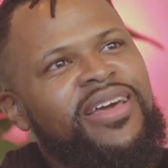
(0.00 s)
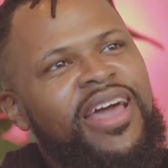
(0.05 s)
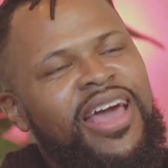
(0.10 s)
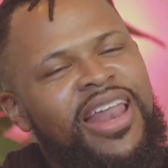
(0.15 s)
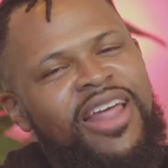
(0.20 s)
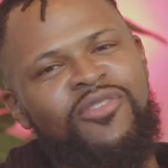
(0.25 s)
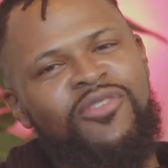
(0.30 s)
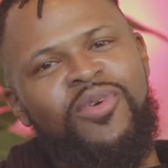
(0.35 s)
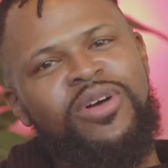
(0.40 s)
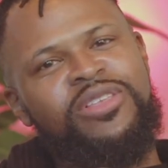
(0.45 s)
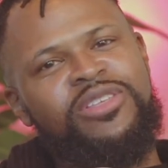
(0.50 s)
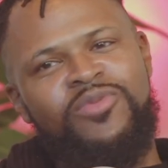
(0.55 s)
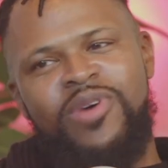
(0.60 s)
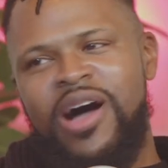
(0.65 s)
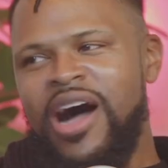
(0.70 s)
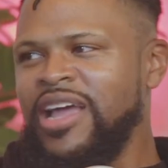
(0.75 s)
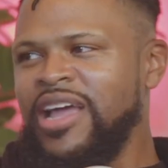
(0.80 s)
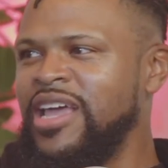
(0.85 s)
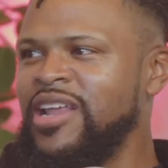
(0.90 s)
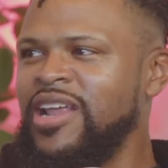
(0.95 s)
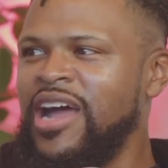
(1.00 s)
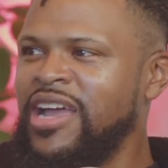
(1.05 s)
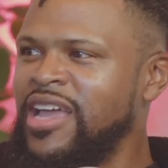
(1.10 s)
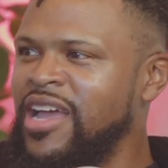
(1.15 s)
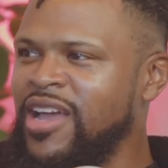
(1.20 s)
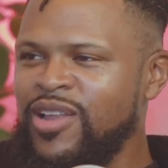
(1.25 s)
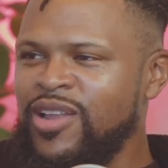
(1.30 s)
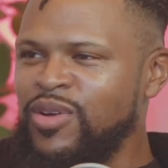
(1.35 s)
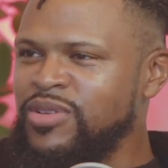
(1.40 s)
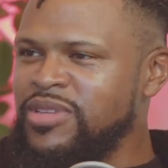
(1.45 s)
And every once in a while, I get
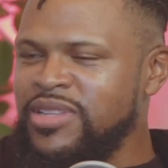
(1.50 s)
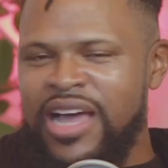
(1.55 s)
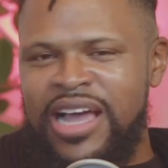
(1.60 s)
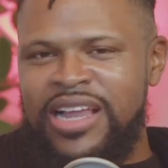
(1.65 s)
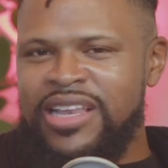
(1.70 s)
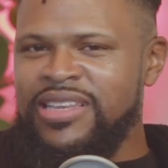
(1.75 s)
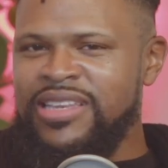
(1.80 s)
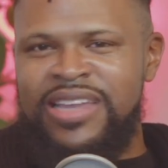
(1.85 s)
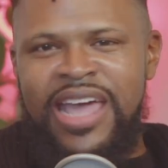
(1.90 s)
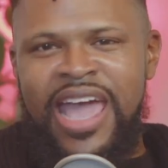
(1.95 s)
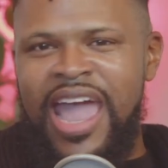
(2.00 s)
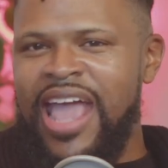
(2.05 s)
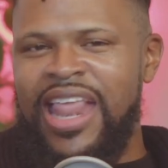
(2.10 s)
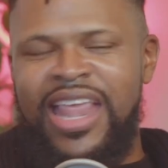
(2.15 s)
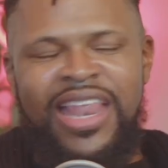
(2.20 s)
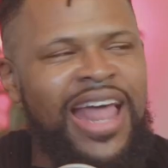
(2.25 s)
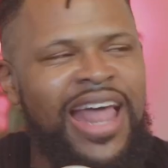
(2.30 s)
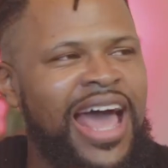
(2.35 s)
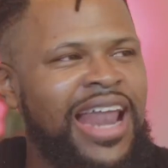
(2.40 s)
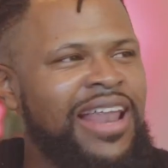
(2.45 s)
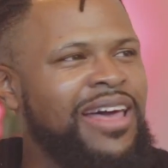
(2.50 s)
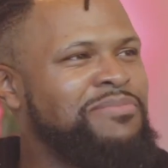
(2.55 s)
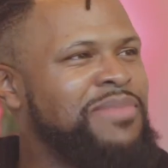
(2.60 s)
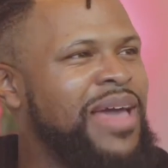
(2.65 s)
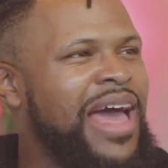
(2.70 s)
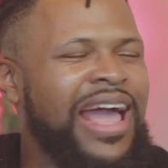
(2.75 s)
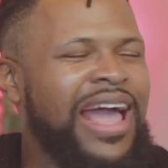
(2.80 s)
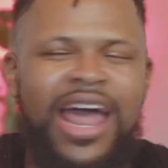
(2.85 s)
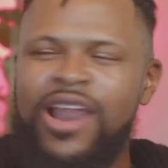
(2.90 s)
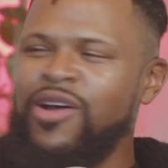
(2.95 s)
close to like day 89, like,
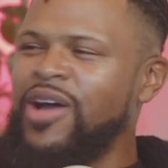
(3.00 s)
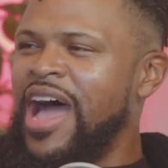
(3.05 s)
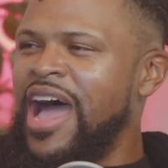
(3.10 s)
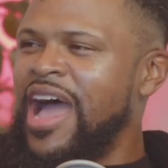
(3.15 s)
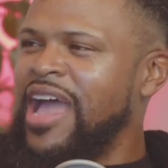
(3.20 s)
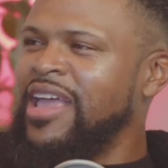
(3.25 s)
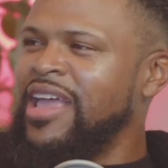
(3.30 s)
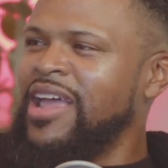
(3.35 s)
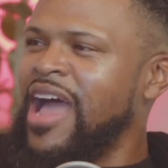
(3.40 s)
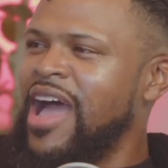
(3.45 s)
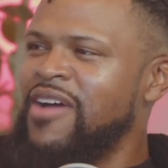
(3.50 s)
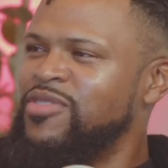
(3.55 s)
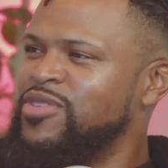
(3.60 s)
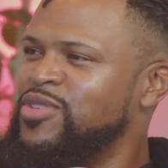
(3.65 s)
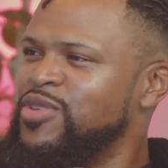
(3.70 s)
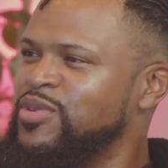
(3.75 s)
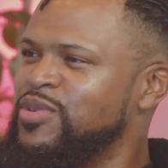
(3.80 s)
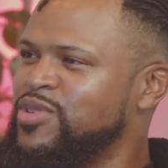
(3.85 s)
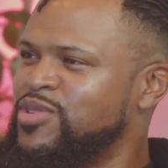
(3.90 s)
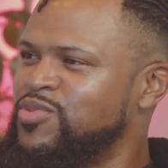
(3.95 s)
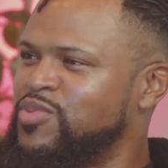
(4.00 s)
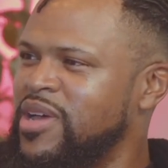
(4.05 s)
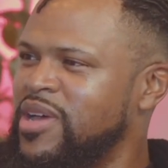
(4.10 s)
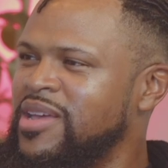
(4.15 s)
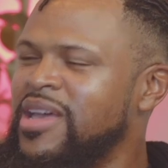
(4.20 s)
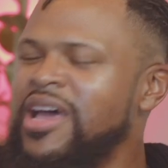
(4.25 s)
man, I haven't used it.